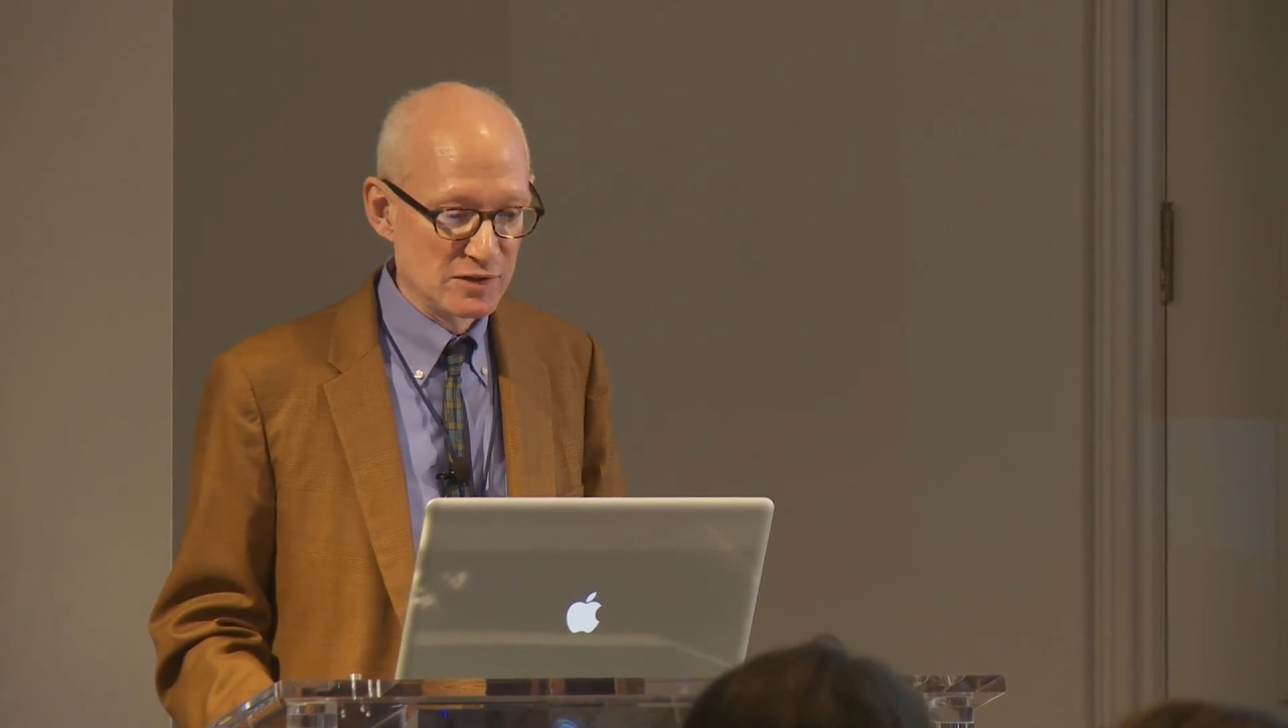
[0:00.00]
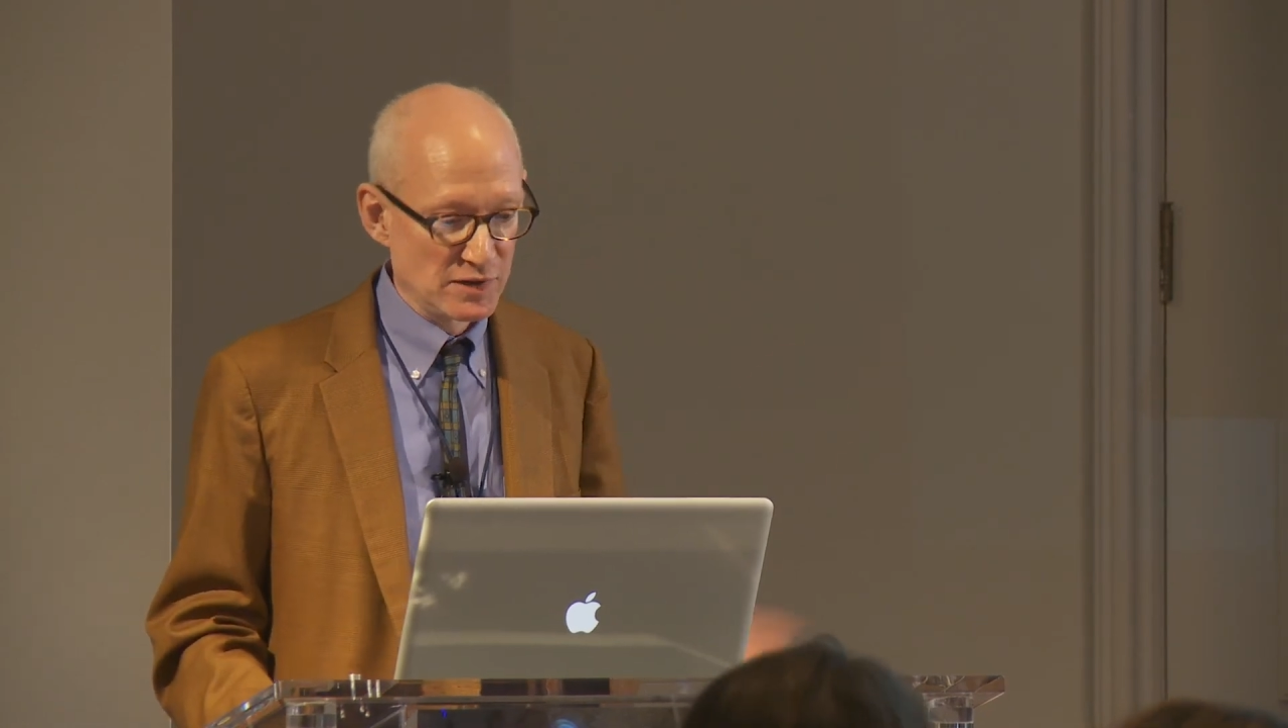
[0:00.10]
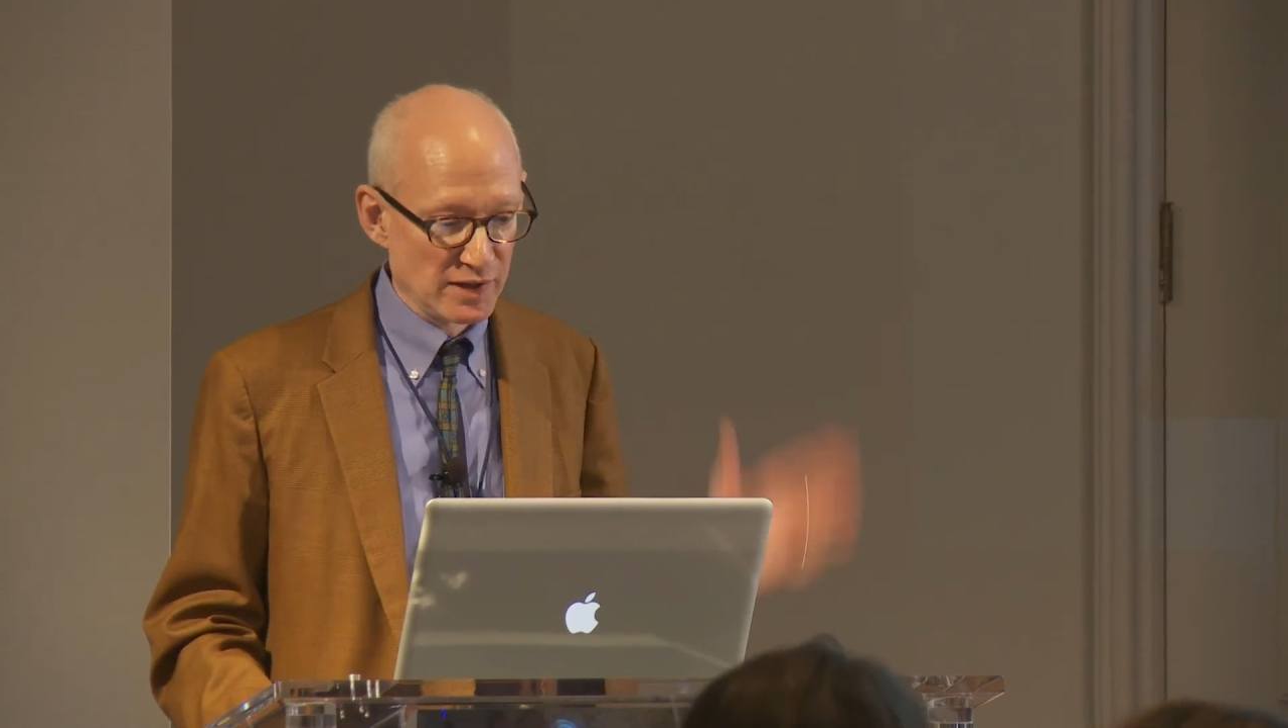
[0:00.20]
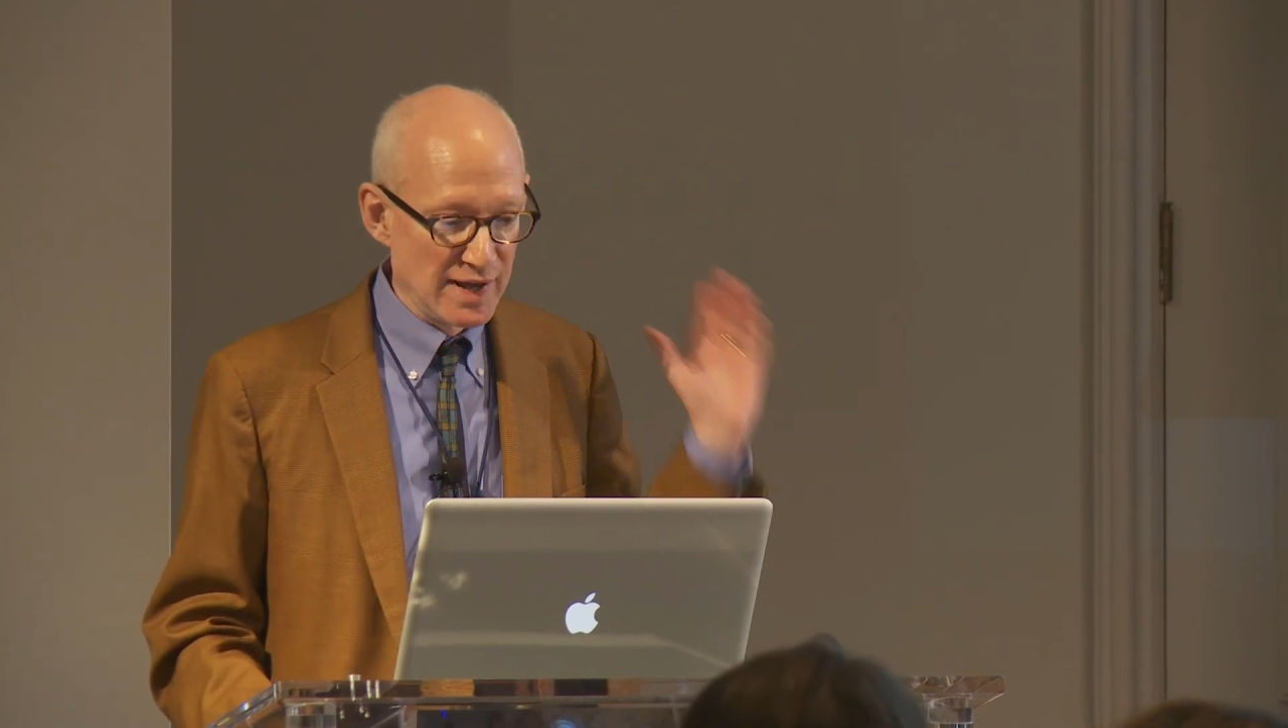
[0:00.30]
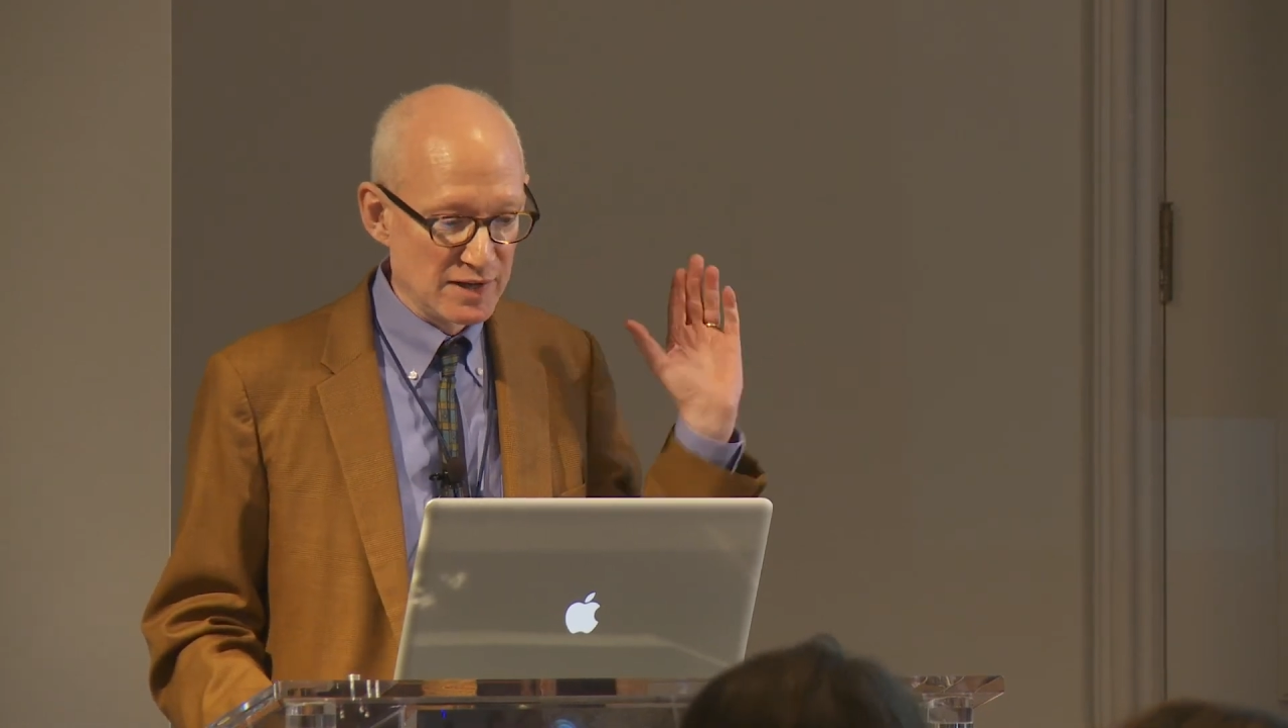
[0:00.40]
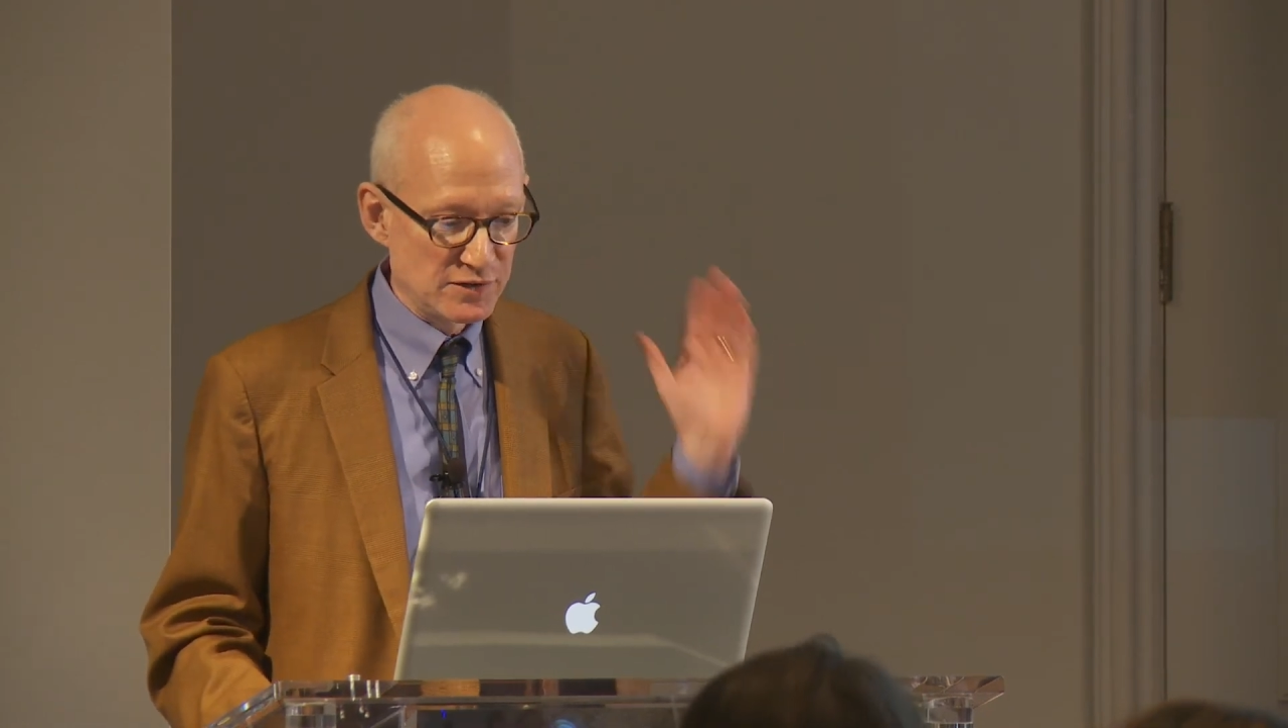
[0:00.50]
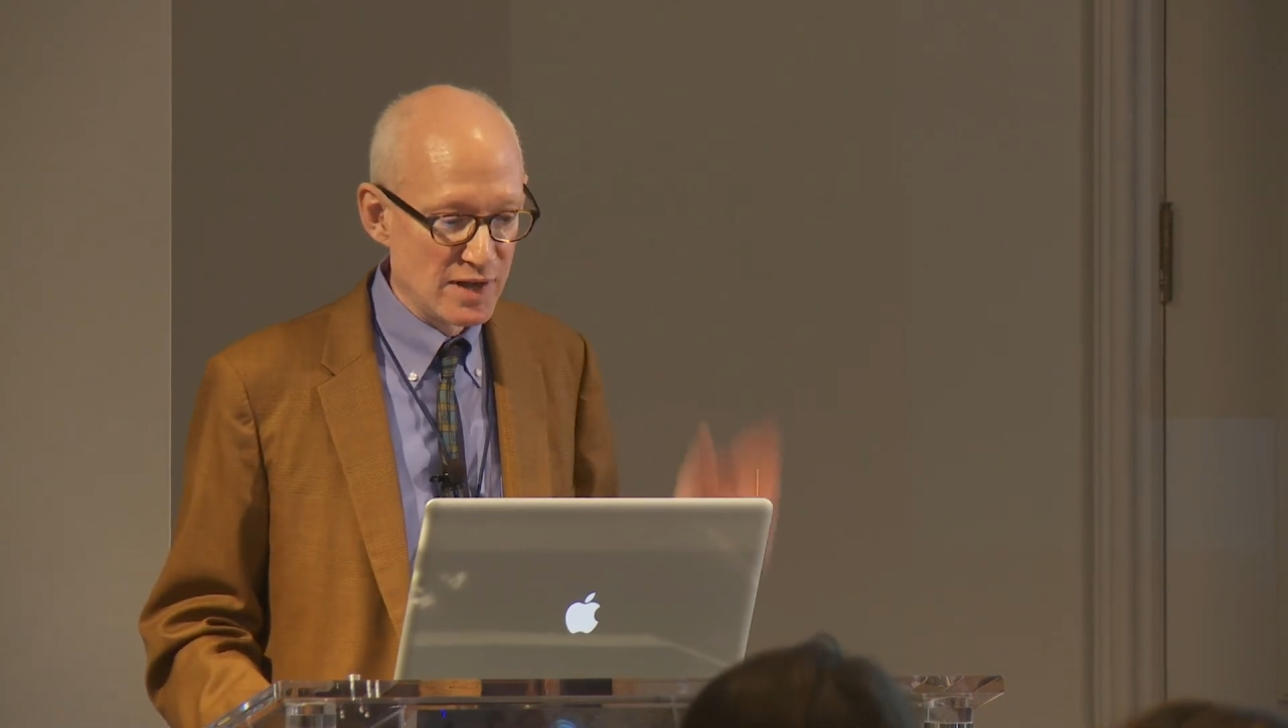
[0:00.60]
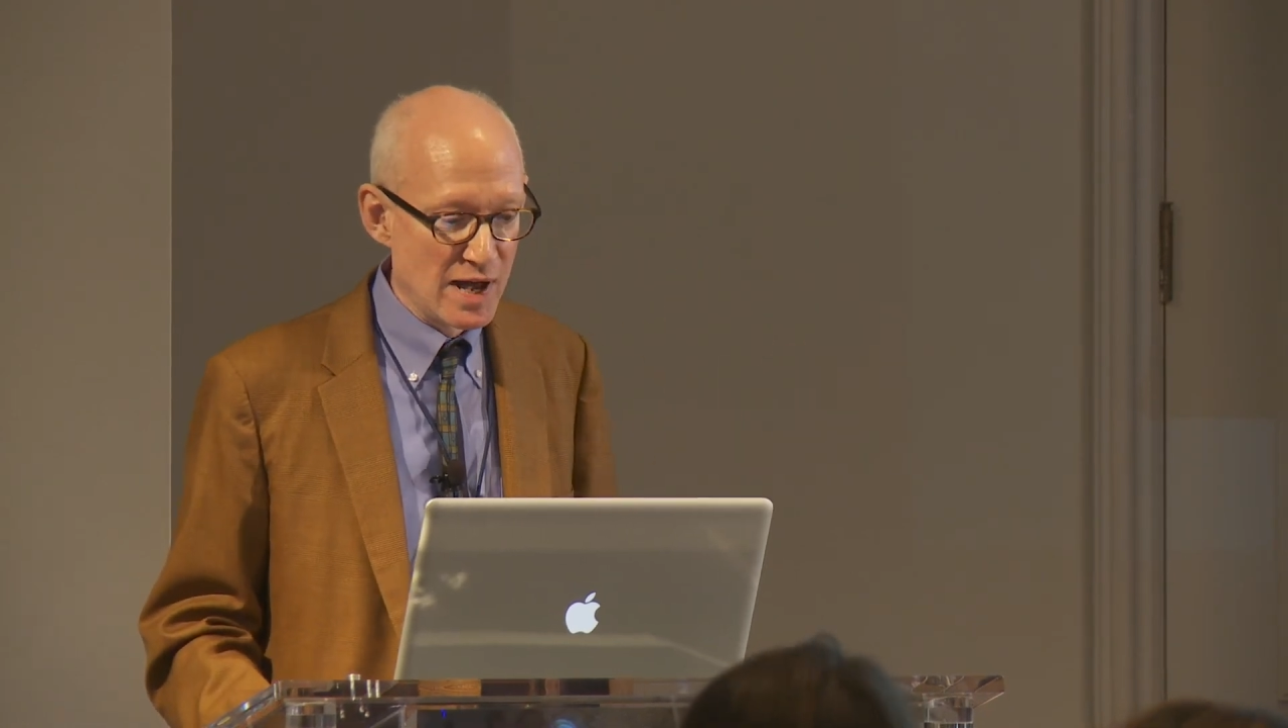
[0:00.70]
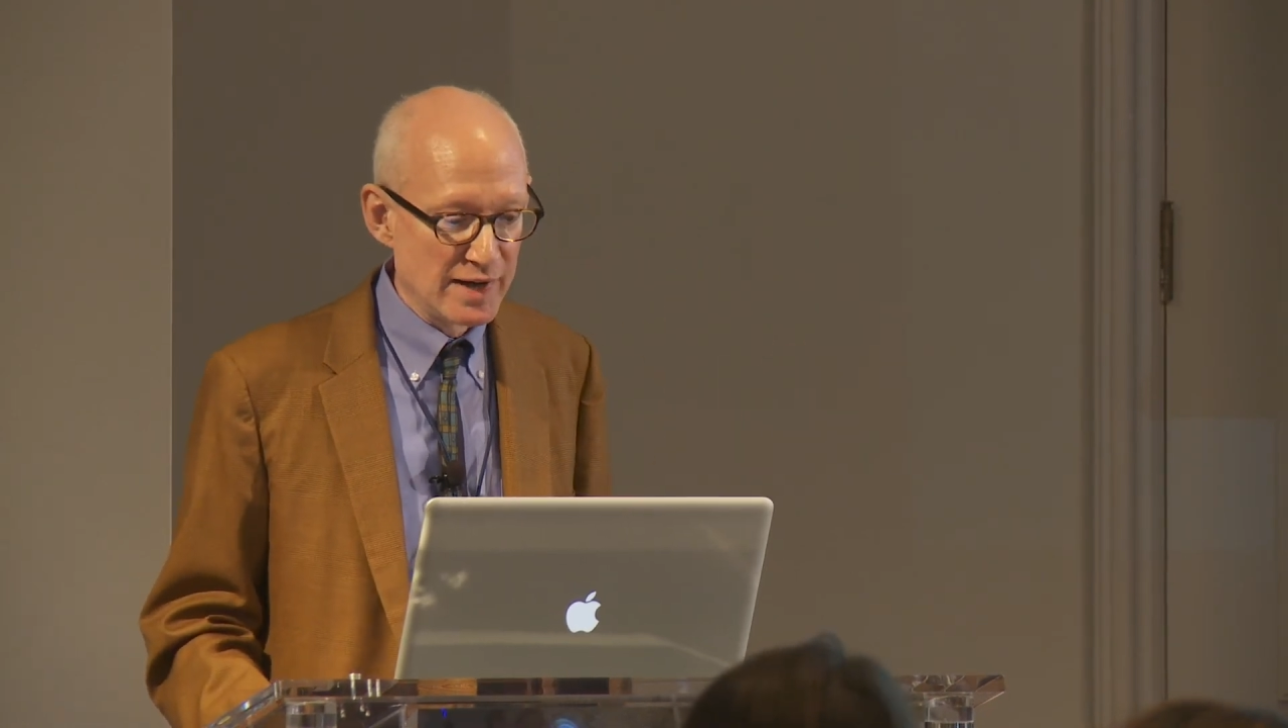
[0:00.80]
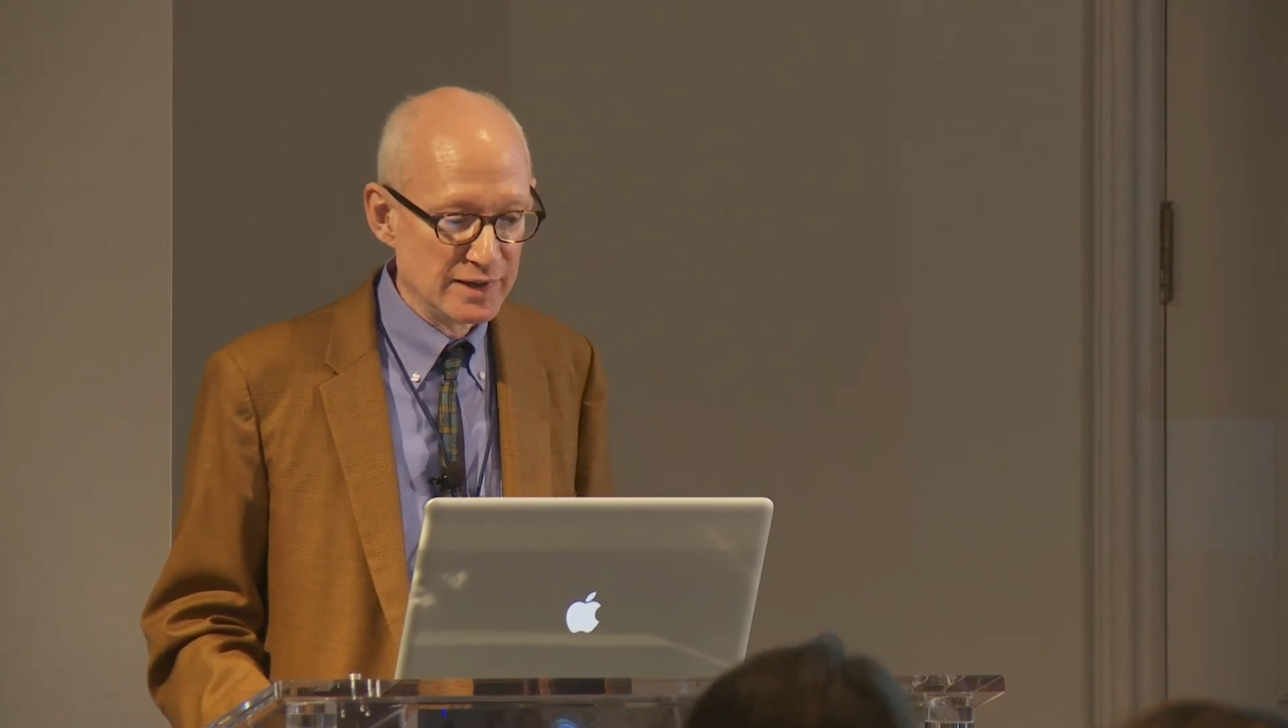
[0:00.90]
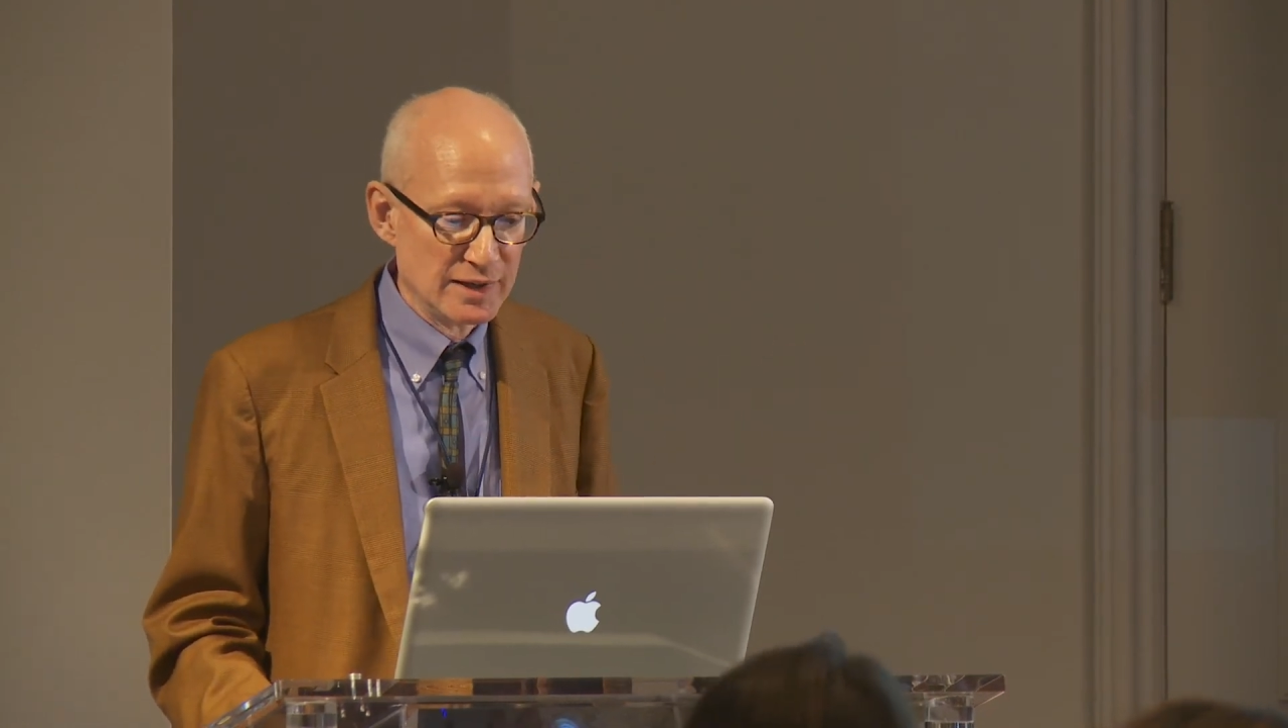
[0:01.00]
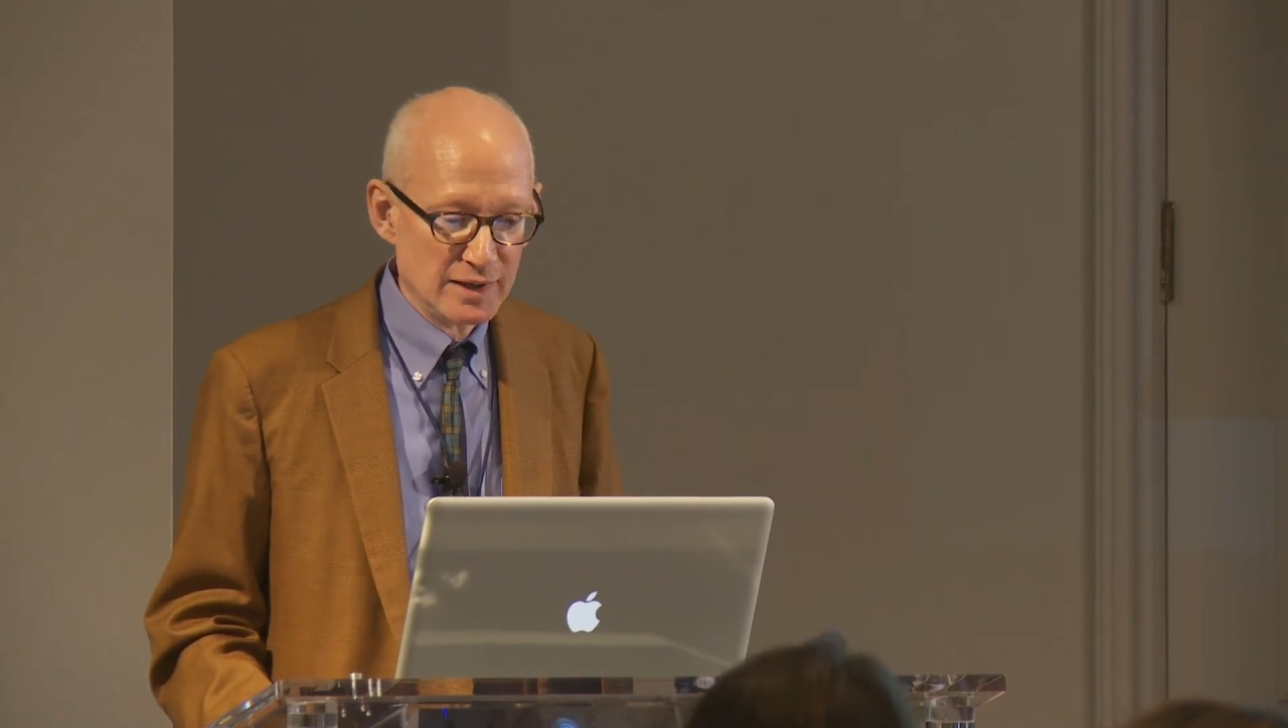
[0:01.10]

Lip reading: in the last slide